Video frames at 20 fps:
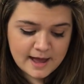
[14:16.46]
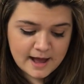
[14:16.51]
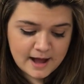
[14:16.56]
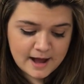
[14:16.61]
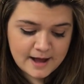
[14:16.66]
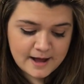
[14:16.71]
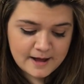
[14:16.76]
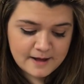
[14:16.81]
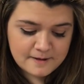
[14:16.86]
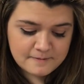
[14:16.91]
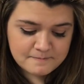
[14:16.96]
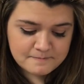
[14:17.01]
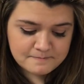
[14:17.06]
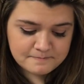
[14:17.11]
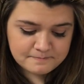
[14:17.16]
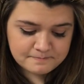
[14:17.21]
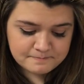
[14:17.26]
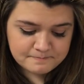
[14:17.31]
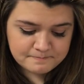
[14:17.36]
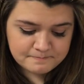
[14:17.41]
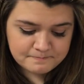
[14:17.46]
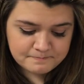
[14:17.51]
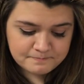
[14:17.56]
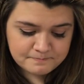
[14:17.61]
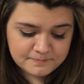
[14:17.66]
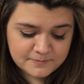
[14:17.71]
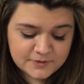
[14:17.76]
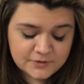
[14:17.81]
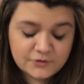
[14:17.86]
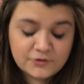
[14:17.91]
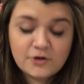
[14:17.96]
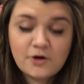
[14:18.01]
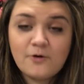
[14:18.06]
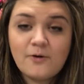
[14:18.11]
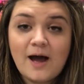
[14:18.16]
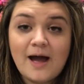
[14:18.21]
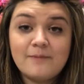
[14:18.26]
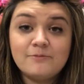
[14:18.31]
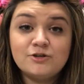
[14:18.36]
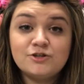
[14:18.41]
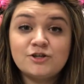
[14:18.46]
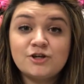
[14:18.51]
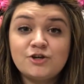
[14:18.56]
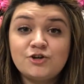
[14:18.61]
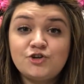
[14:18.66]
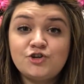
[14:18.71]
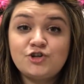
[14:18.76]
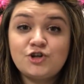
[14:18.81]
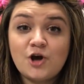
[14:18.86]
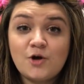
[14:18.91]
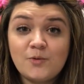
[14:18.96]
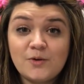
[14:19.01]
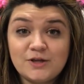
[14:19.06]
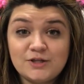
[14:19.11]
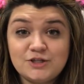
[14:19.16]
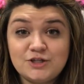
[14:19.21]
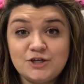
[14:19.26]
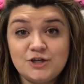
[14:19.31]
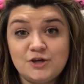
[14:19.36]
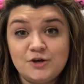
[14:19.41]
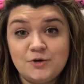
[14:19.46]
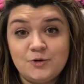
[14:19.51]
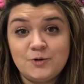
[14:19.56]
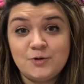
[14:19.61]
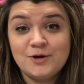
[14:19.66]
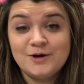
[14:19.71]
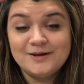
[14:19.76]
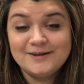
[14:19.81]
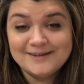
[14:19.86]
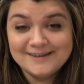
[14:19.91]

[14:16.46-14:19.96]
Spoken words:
So I'm just going to show it to you